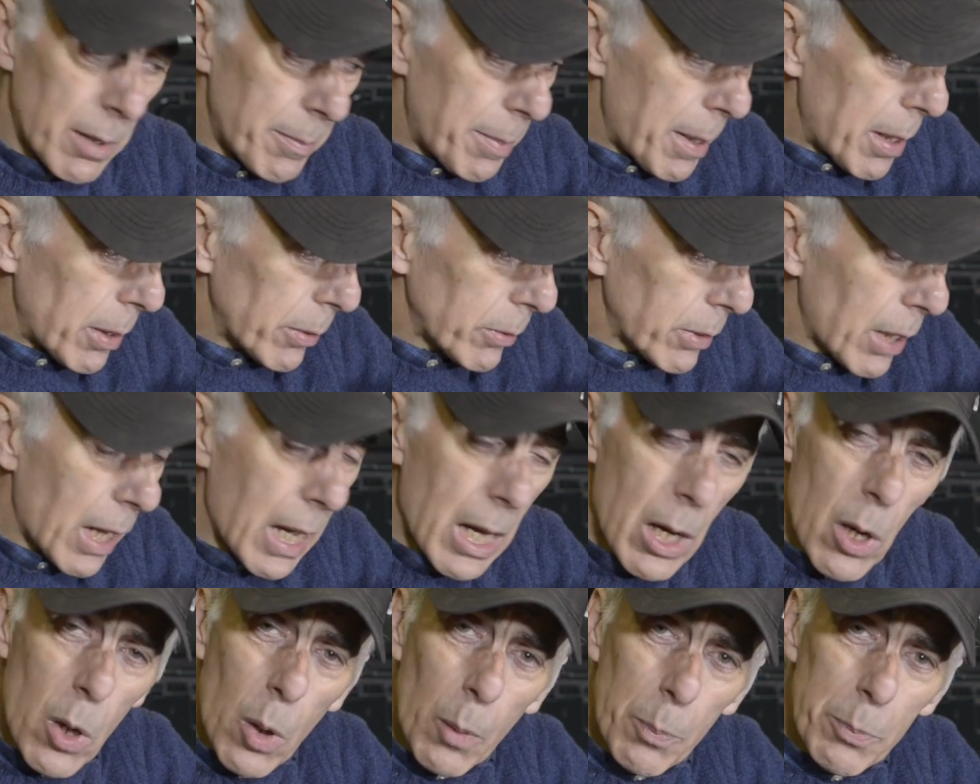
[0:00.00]
about.
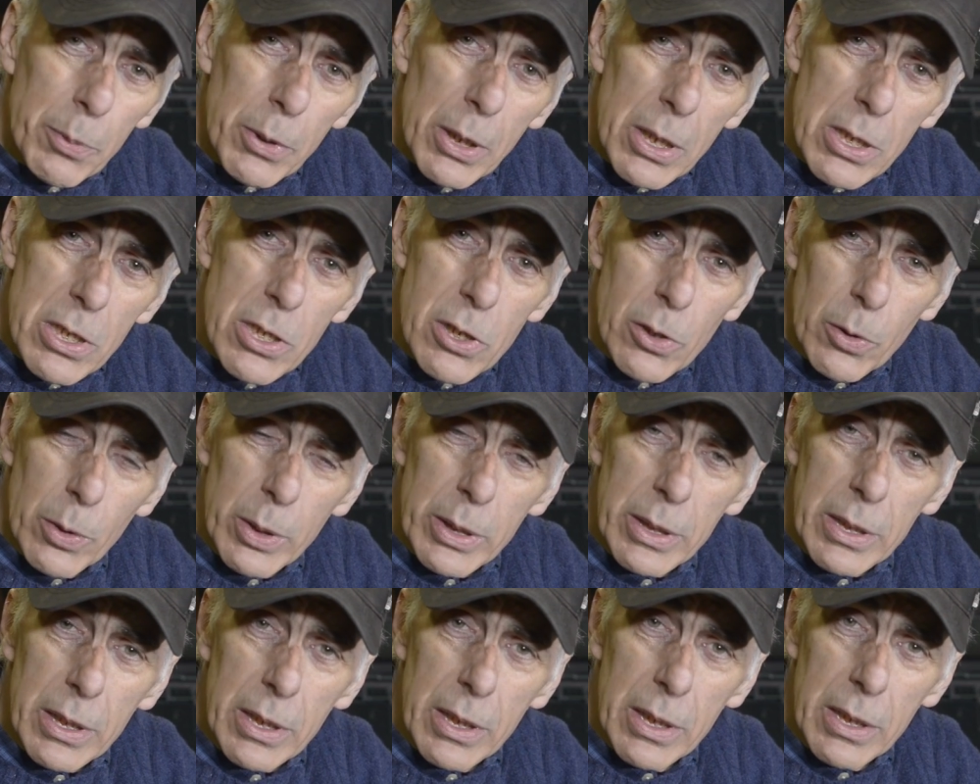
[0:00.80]
I hope you
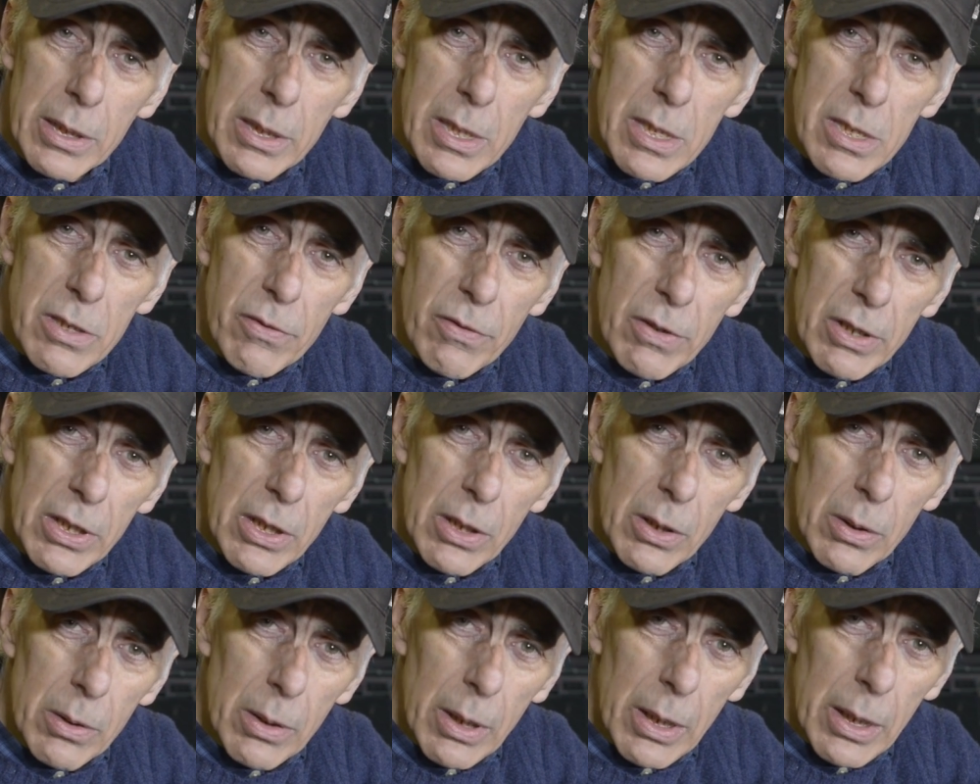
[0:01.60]
enjoyed this
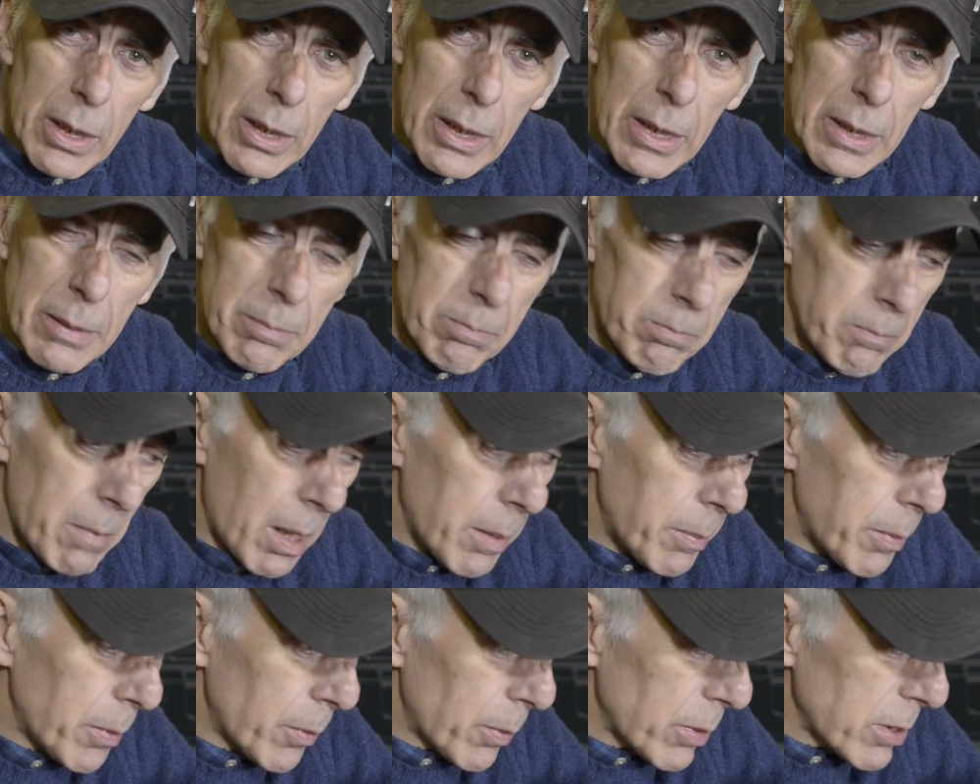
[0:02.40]
video. It
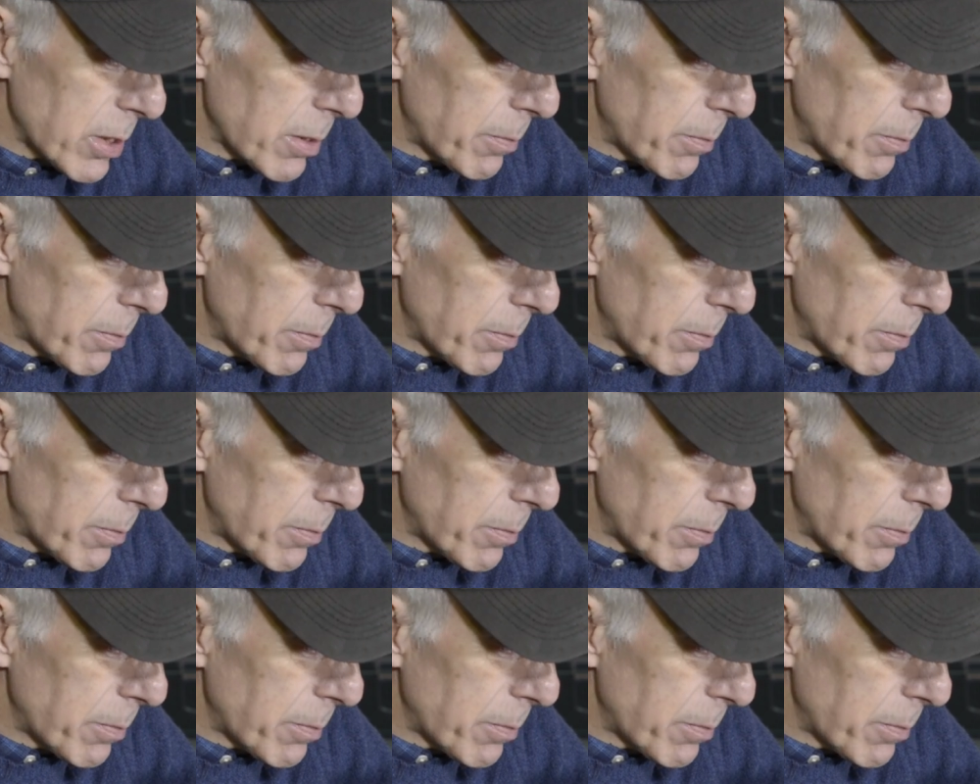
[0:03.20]
maybe was